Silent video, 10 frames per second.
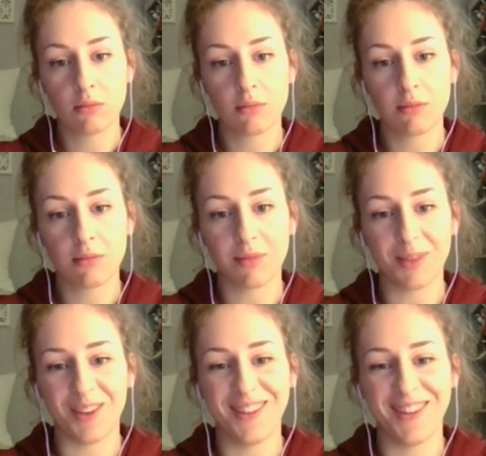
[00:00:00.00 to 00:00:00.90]
Oh my
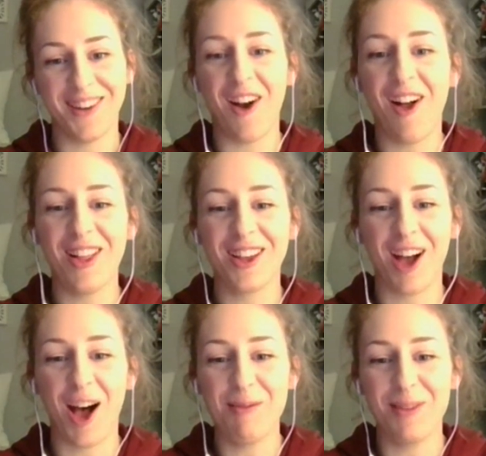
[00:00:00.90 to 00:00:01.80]
God.
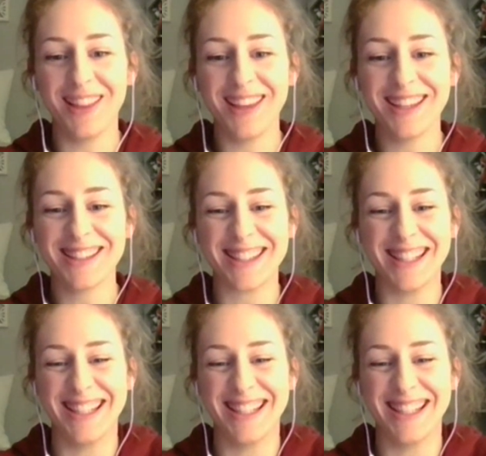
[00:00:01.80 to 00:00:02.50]
Not monopoly, but